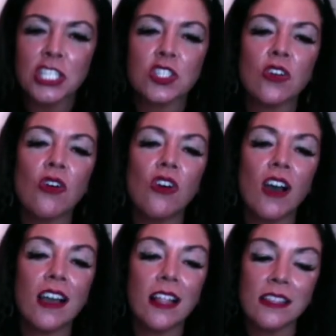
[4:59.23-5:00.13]
So
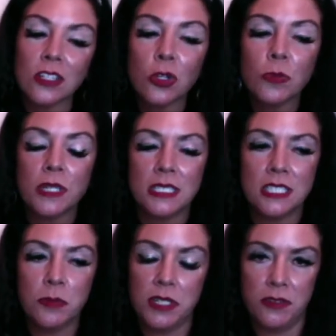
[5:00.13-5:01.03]
a little bit of
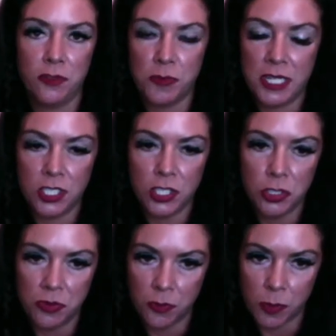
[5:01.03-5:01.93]
tidbit information,
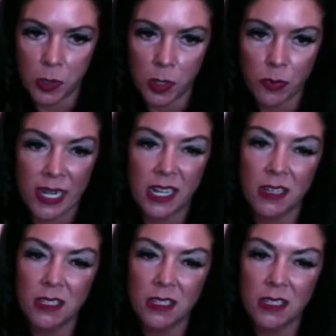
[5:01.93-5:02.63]
too, before we go on break.